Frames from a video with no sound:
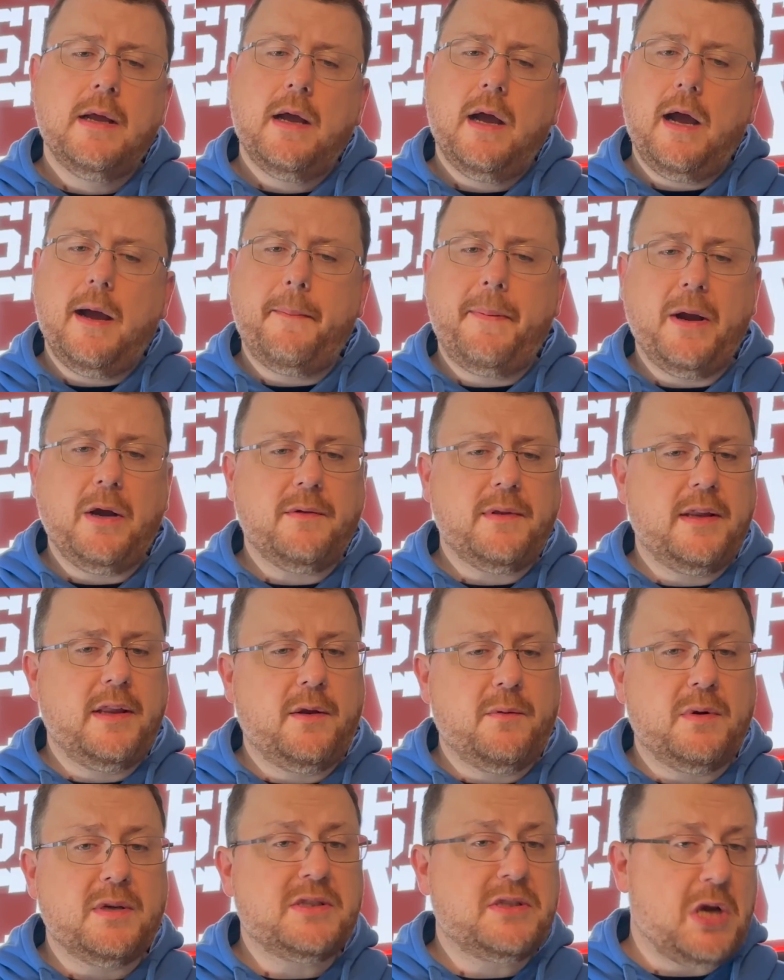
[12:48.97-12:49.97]
Uh, apparently,
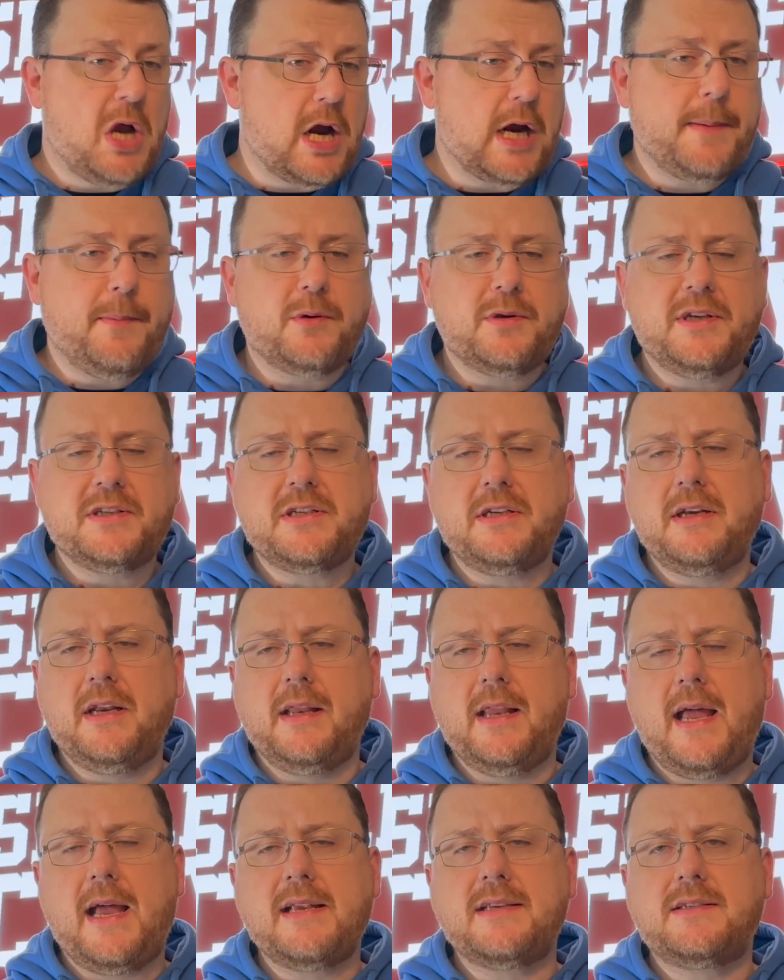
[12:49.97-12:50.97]
there was talk about this on the
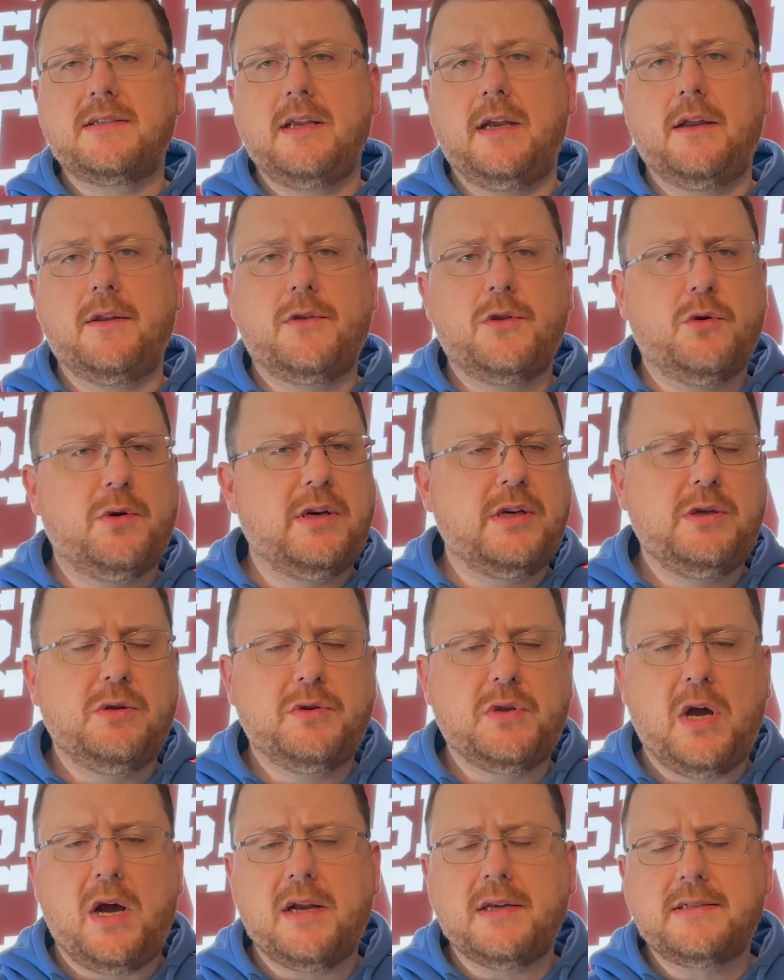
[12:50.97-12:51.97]
last uh, 32
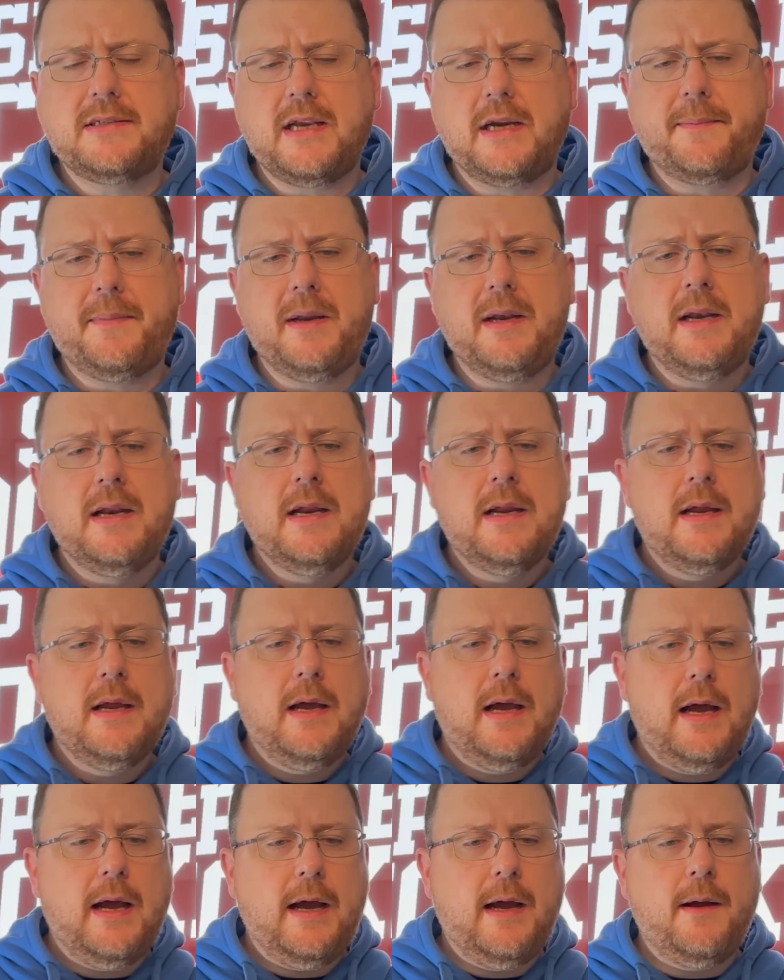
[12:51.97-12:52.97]
Thoughts segment
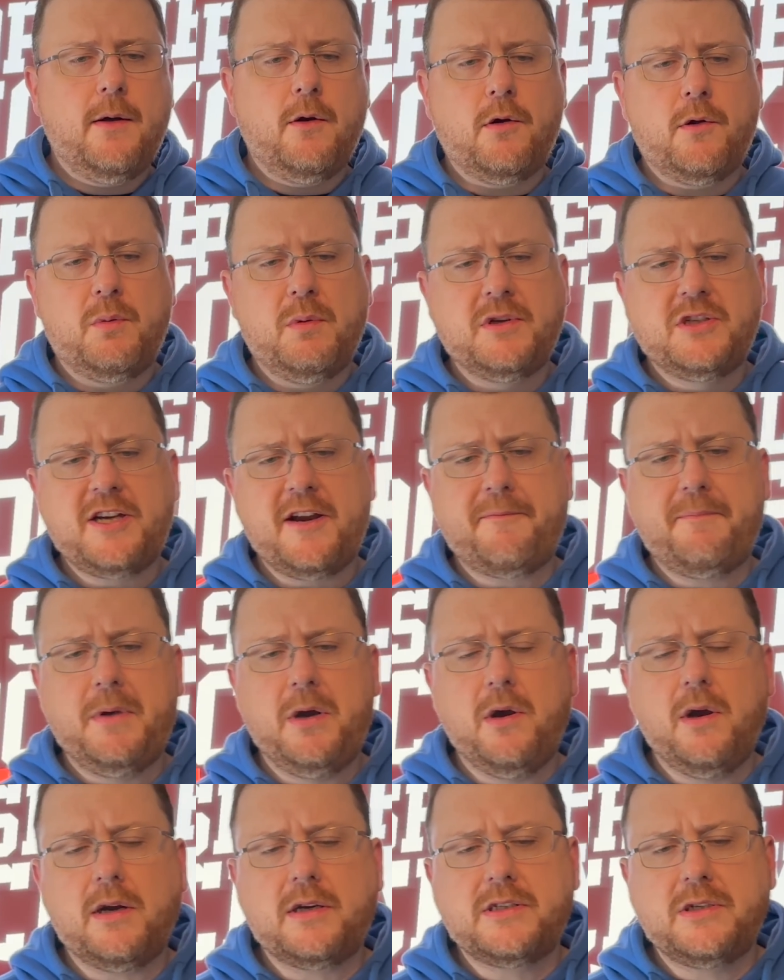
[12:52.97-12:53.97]
uh, or with Jeff Marek.